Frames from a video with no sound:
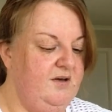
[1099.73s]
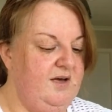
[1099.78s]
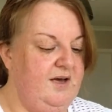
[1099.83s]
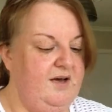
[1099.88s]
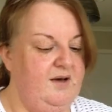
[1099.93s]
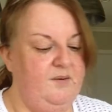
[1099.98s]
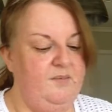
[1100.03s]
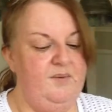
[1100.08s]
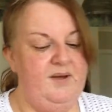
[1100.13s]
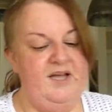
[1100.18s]

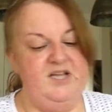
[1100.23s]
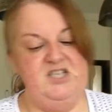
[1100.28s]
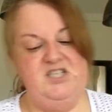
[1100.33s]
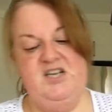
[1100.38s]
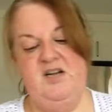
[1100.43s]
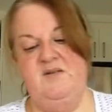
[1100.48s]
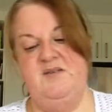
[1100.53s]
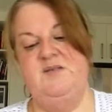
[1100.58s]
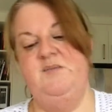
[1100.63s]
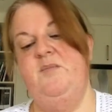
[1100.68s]

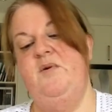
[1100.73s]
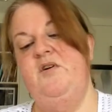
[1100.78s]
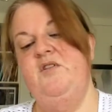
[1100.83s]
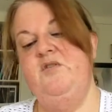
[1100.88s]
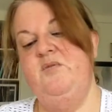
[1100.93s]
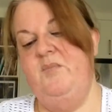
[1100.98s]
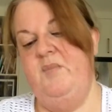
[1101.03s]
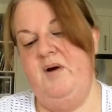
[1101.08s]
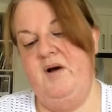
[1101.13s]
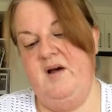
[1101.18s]
HL's
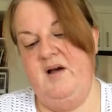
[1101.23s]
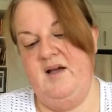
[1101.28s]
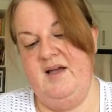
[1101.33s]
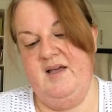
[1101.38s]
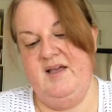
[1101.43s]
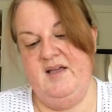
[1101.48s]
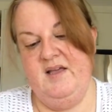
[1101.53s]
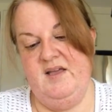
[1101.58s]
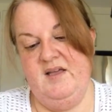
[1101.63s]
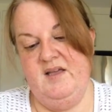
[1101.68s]
Moth
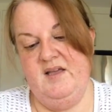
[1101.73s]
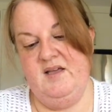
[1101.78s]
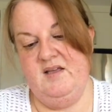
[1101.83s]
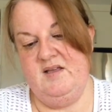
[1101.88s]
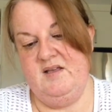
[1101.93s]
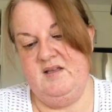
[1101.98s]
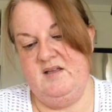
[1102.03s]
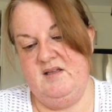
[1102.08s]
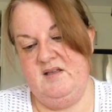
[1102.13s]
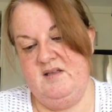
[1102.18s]

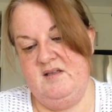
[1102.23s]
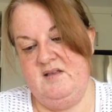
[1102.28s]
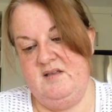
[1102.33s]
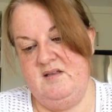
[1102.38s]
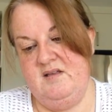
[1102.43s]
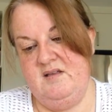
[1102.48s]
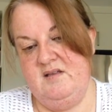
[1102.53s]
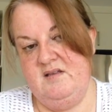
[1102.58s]
by